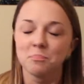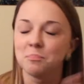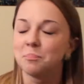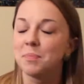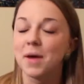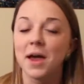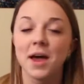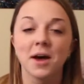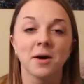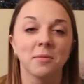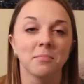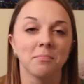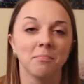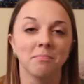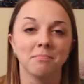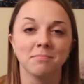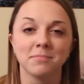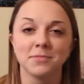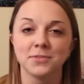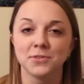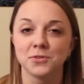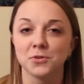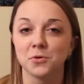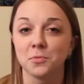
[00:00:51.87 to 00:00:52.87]
Bam,
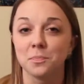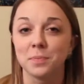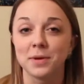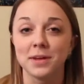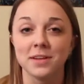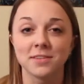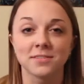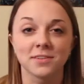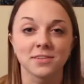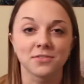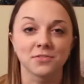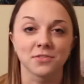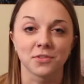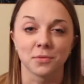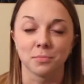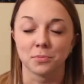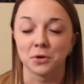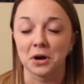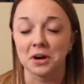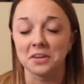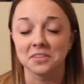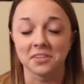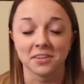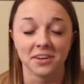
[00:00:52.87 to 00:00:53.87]
two pizzas for the
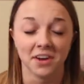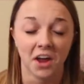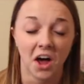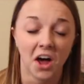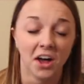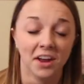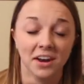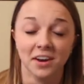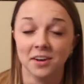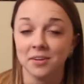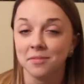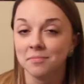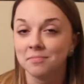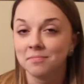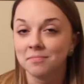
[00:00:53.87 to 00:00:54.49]
price of none.